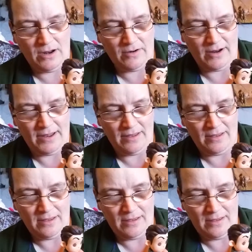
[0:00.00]
Alright.
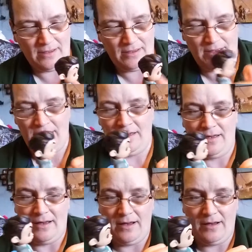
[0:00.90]

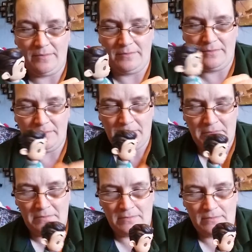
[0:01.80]
I
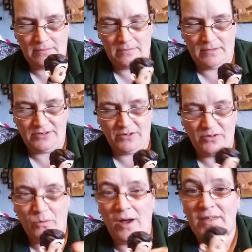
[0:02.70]
don't
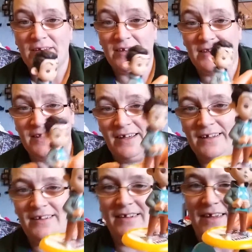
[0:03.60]
know why that did
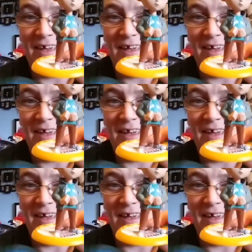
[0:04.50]
that.